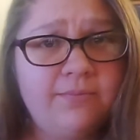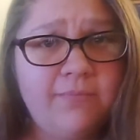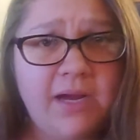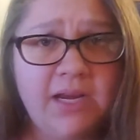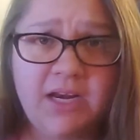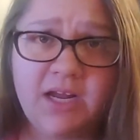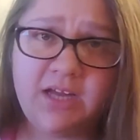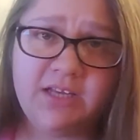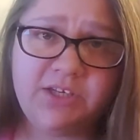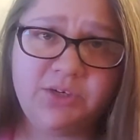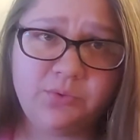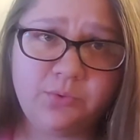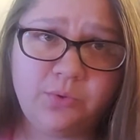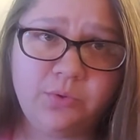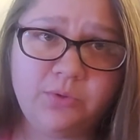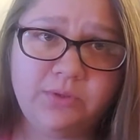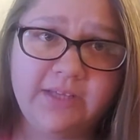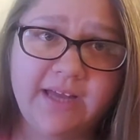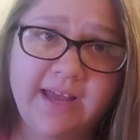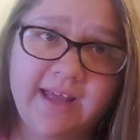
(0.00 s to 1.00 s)
my
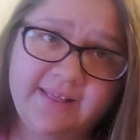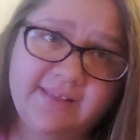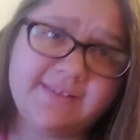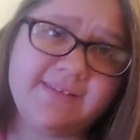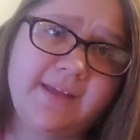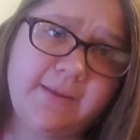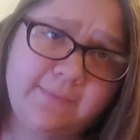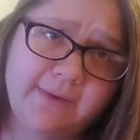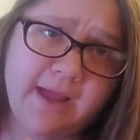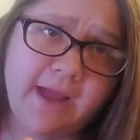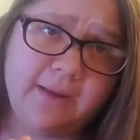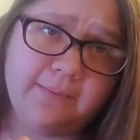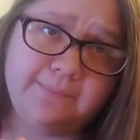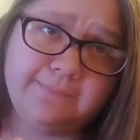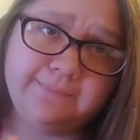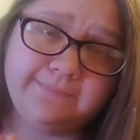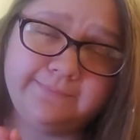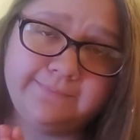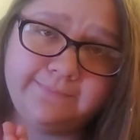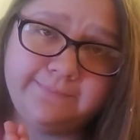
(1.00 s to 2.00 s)
9-year-old at the same time,
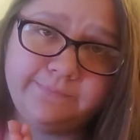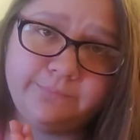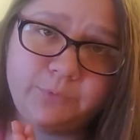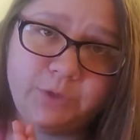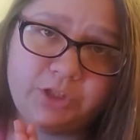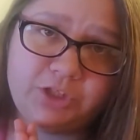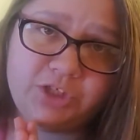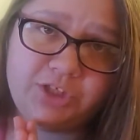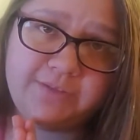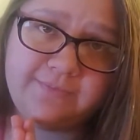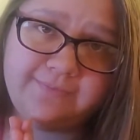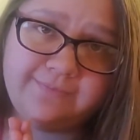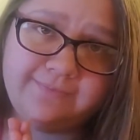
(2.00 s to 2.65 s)
which